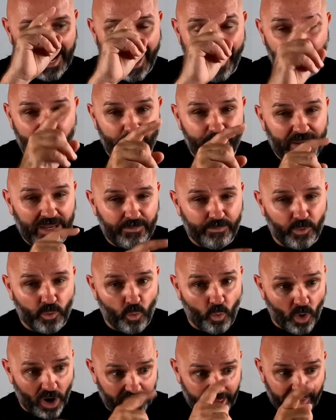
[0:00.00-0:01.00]
other people,
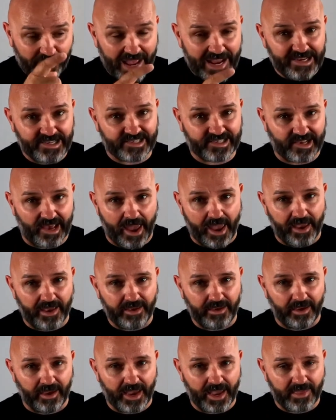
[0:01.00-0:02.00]
what are they
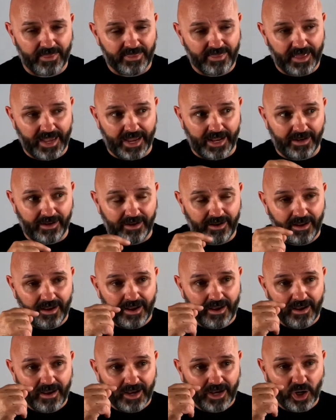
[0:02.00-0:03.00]
saying, and then
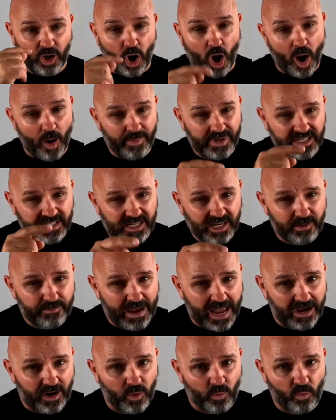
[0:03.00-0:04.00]
commenting
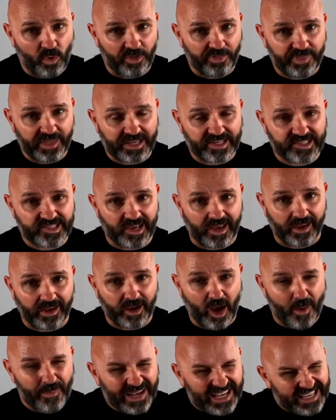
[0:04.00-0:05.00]
back on what they're saying.
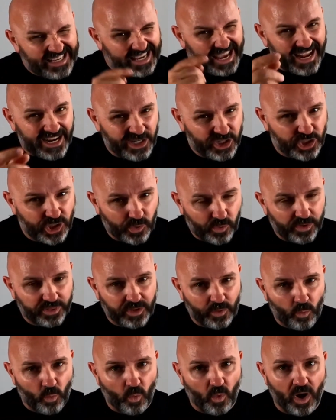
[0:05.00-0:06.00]
I'm engaging with
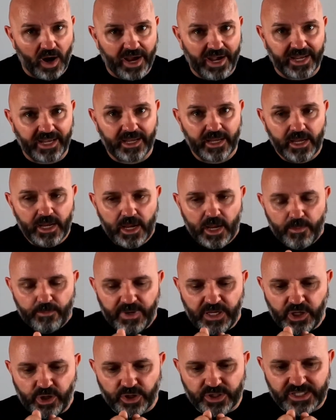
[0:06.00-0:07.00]
them. Why?
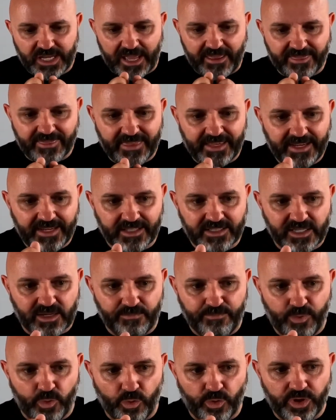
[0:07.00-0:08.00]
Because I think it's
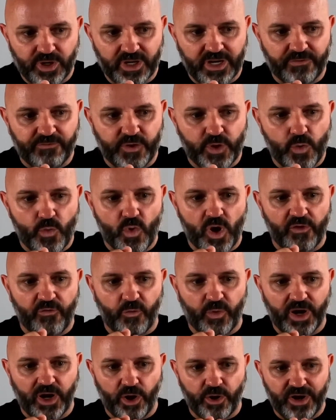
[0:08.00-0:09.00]
important if we're
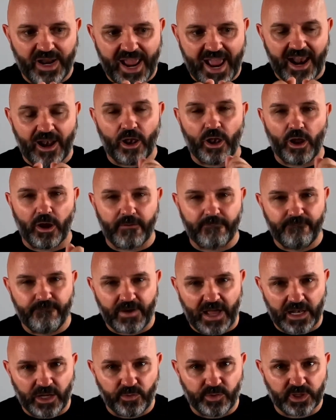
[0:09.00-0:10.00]
going to add a lot of
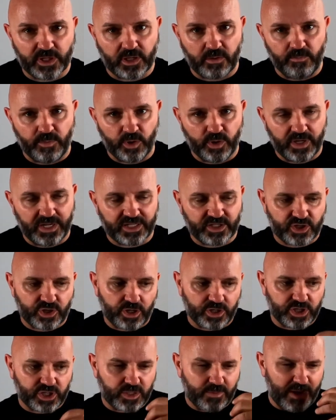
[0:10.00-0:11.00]
value in the community, it's not
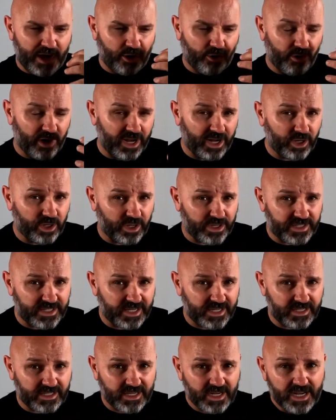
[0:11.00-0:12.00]
just about creating
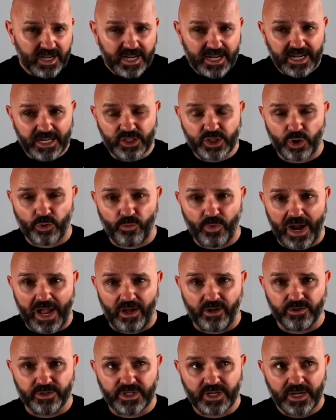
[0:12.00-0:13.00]
content, it's
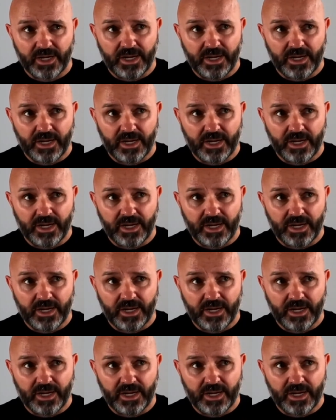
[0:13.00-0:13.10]
around